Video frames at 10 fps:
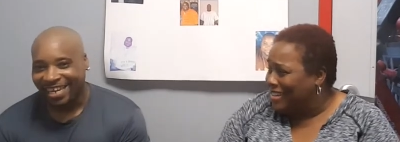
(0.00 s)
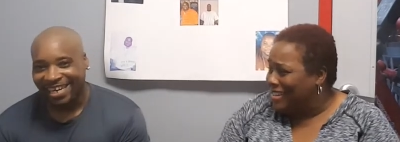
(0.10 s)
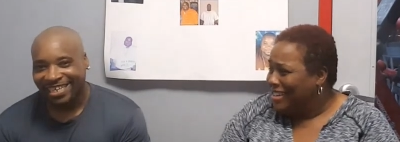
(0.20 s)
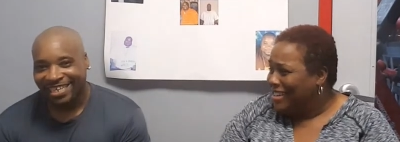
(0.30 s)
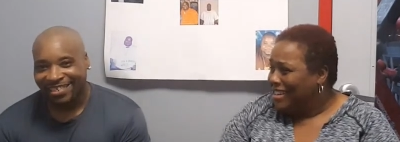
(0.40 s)
Speaker 1: I laid
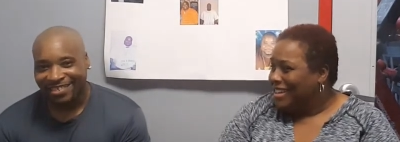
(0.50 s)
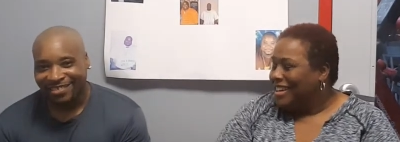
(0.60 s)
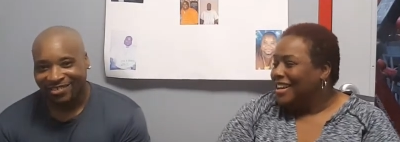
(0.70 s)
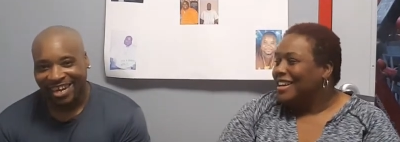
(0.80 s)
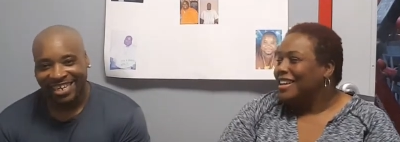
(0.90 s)
down i
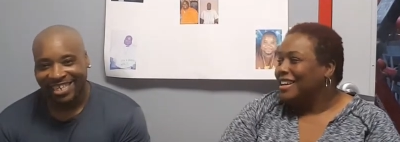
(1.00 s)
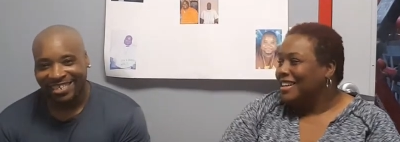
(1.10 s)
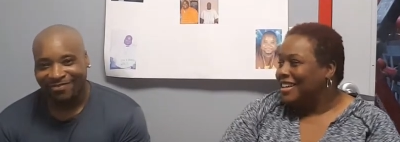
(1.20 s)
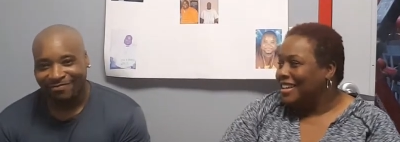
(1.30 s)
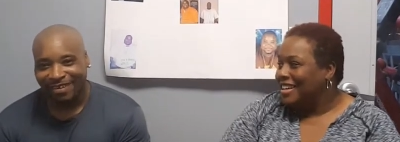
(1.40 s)
tried to get
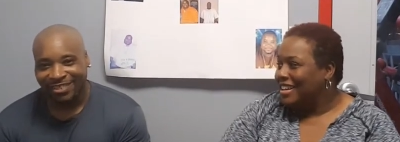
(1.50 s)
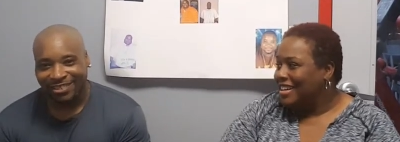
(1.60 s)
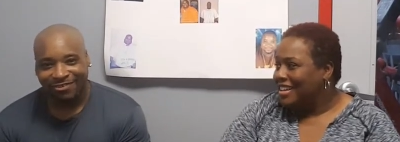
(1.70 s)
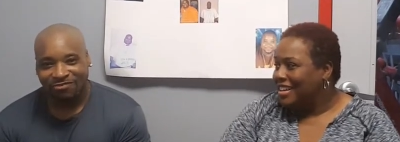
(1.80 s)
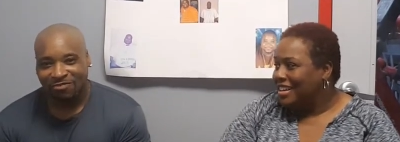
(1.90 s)
up for about two or
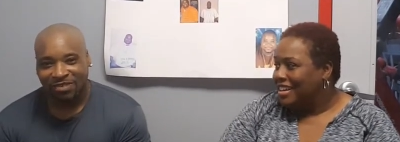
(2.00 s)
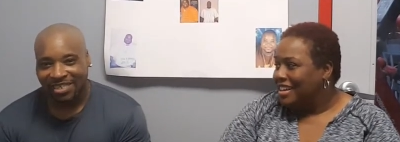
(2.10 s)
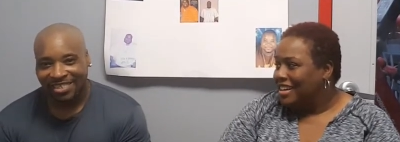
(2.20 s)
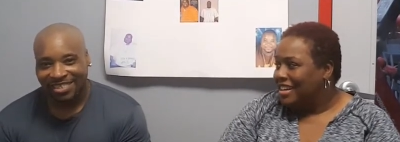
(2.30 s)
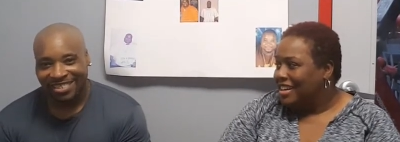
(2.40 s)
three
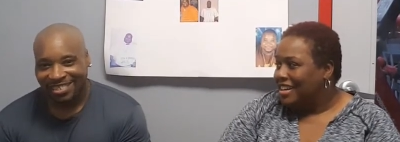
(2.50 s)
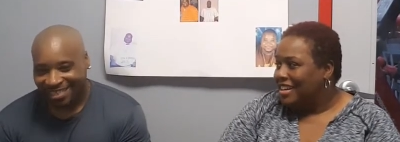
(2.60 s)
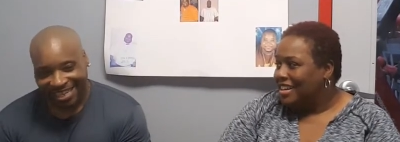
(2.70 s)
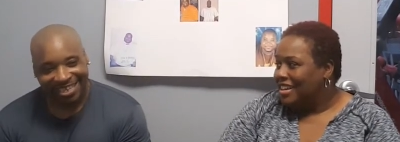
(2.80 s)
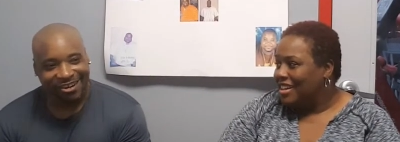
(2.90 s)
minutes and
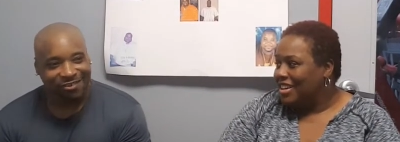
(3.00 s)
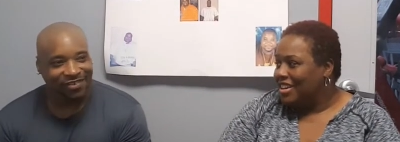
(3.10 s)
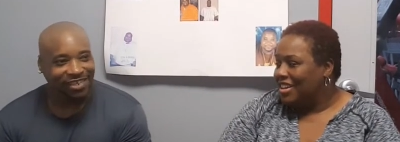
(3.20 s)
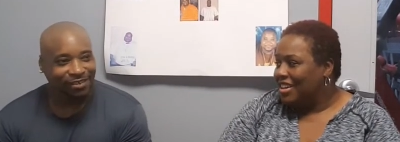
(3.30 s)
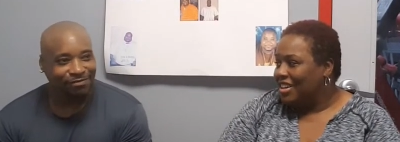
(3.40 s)
had to call for
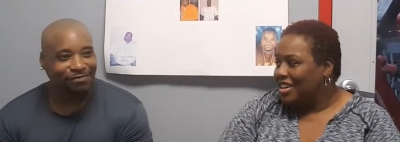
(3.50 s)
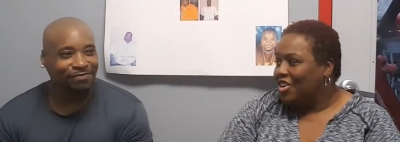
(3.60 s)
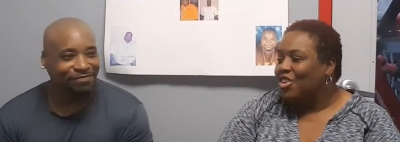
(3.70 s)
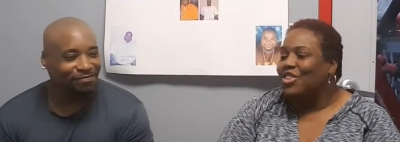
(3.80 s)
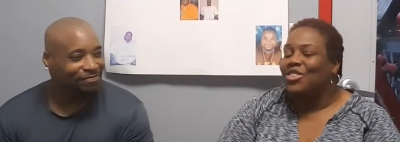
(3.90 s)
help
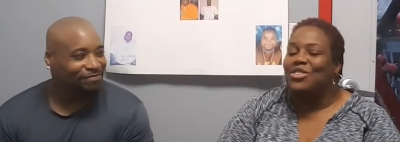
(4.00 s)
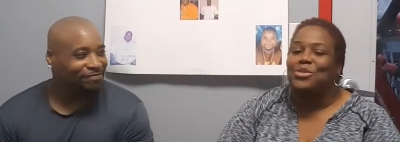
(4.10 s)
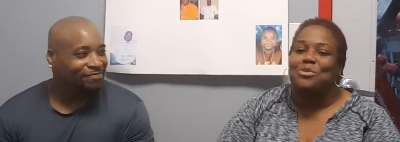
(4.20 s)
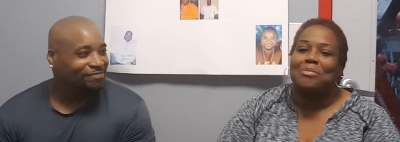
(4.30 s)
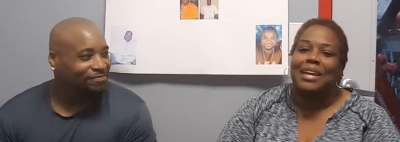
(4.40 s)
oh
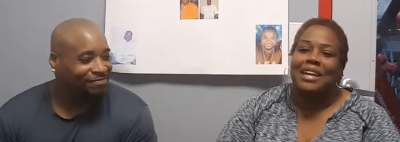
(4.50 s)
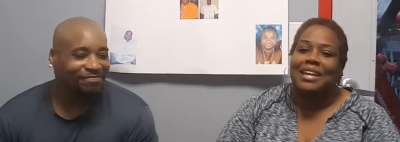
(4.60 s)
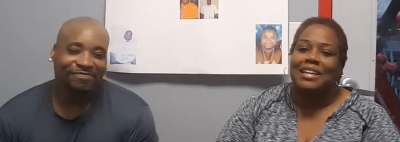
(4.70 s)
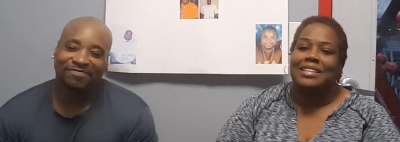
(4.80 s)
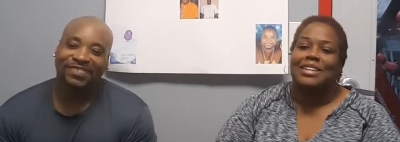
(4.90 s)

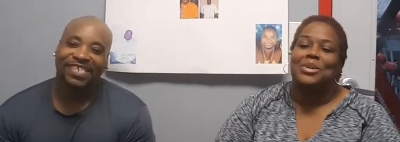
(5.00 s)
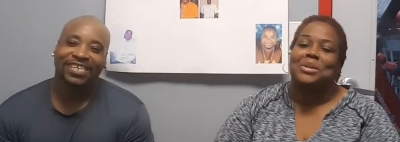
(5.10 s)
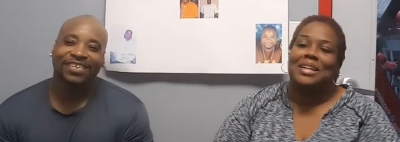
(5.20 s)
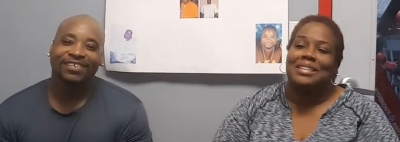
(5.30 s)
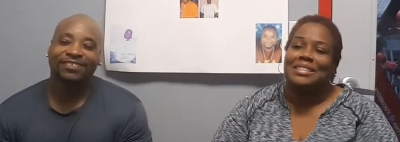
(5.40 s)
man
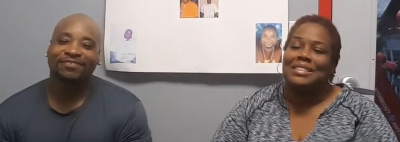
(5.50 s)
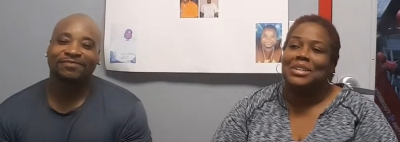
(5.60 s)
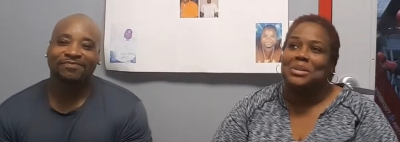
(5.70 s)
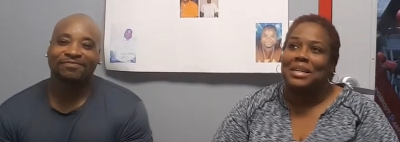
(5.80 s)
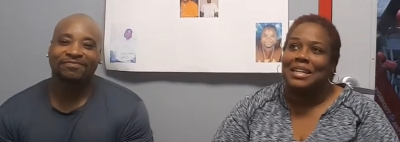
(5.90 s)
okay
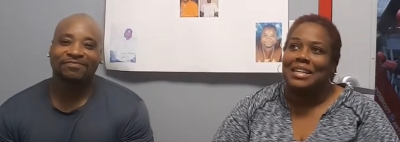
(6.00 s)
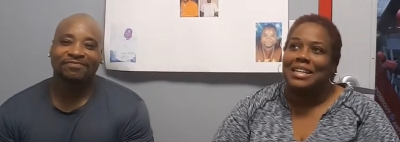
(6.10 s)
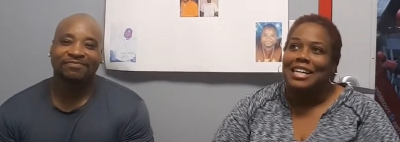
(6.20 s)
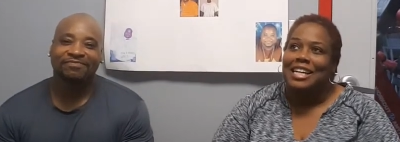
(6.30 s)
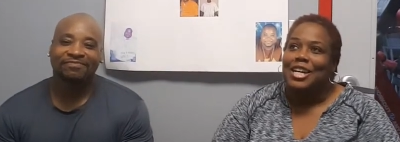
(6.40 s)
Speaker 2: okay
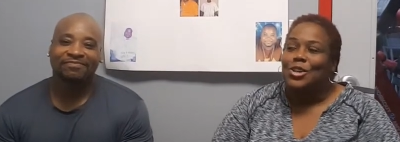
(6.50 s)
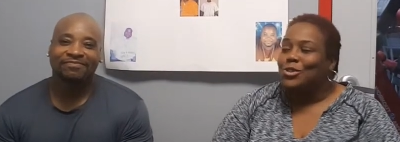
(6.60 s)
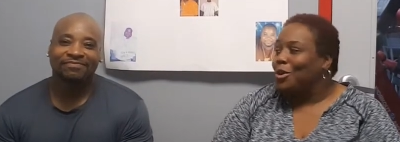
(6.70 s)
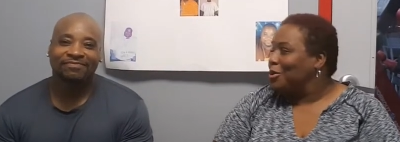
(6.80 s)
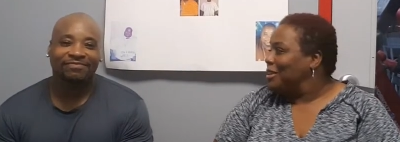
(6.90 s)

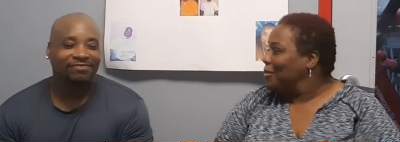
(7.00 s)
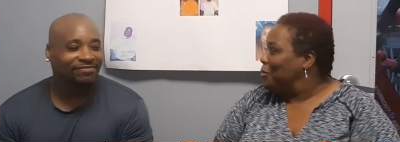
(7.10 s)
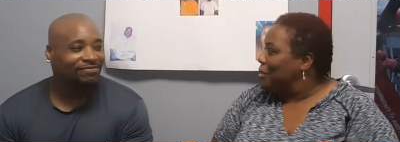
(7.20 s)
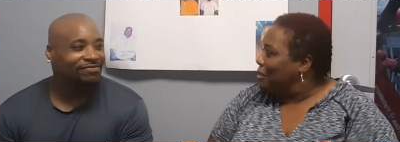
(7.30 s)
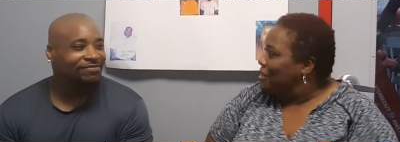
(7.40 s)
so we're
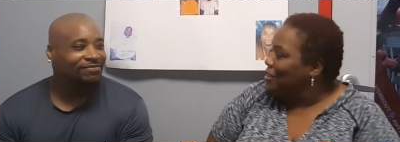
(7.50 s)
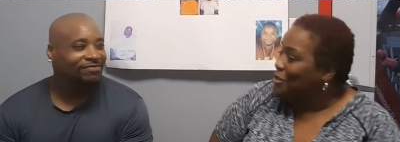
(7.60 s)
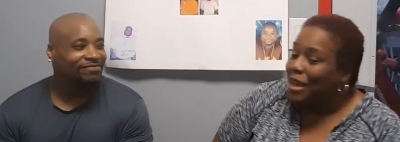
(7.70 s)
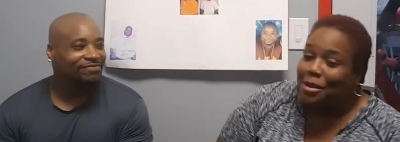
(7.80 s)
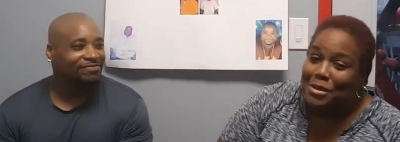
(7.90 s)
gonna
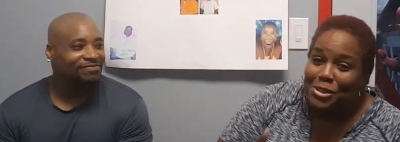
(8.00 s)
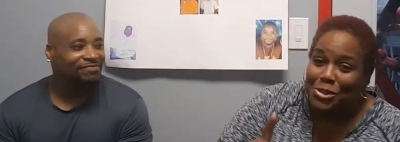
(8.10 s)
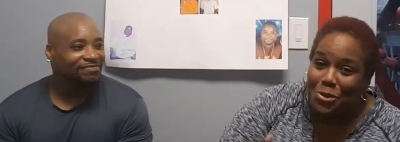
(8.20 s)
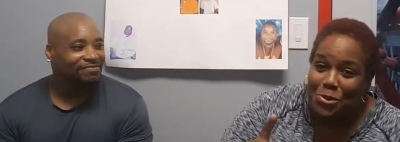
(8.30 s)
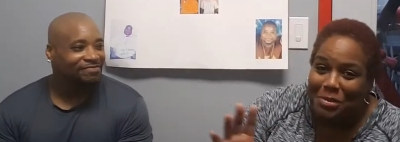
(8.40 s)
i'm gonna
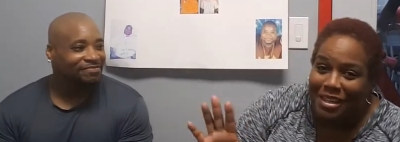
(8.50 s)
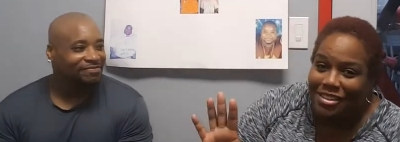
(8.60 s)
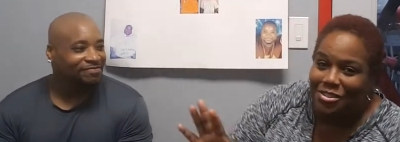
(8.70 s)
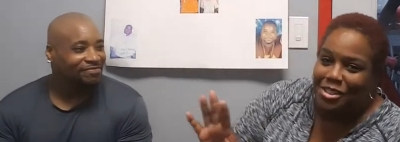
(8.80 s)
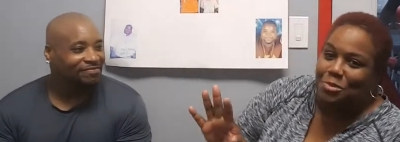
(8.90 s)
zoom in
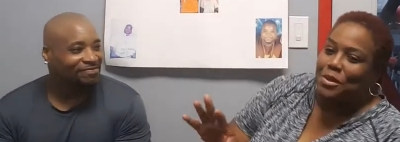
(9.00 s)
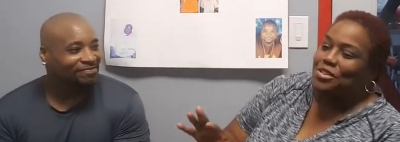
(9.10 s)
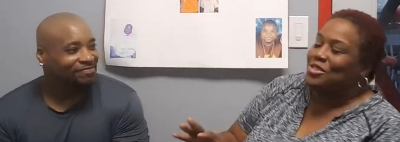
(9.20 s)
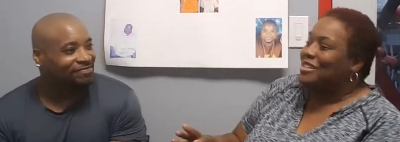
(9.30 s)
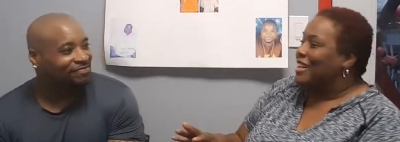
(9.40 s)
on these
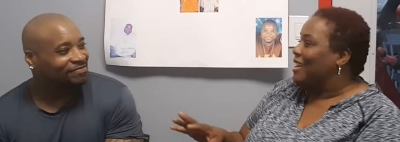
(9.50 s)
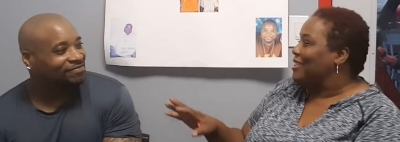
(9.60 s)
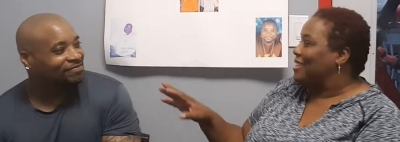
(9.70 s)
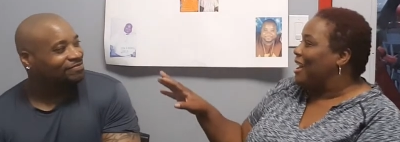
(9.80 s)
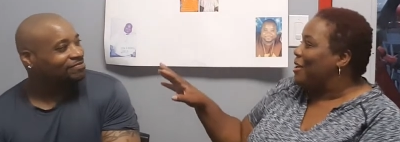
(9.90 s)
pictures later
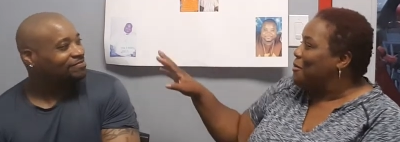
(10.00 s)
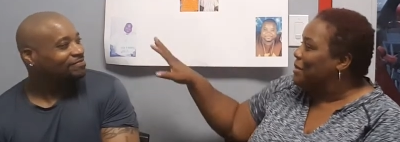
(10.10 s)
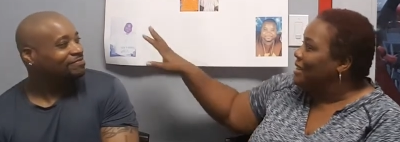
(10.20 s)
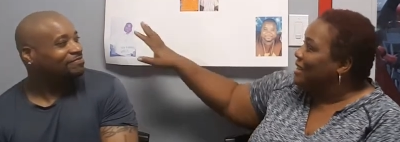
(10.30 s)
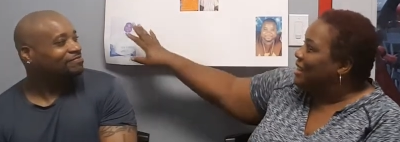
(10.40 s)
y'all
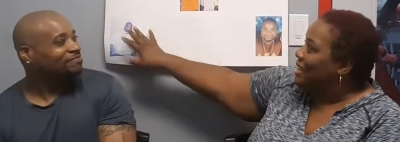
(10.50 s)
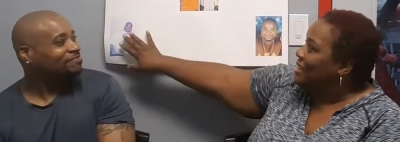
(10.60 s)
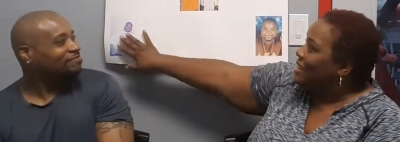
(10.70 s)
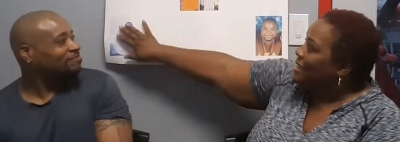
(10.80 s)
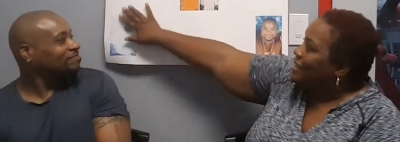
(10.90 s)
but this
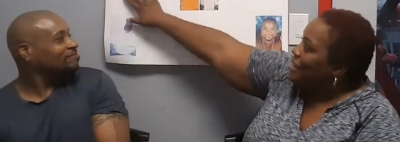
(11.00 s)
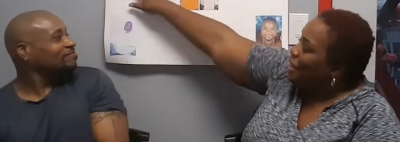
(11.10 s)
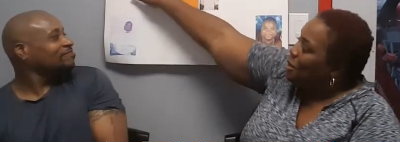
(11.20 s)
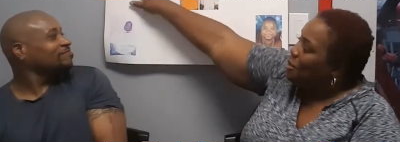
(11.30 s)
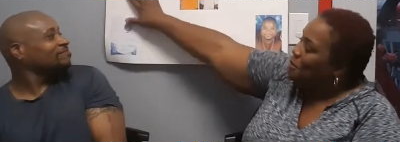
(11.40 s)
is
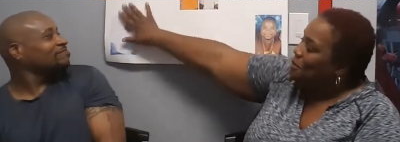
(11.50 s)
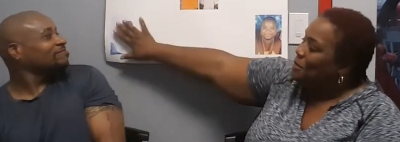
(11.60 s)
tim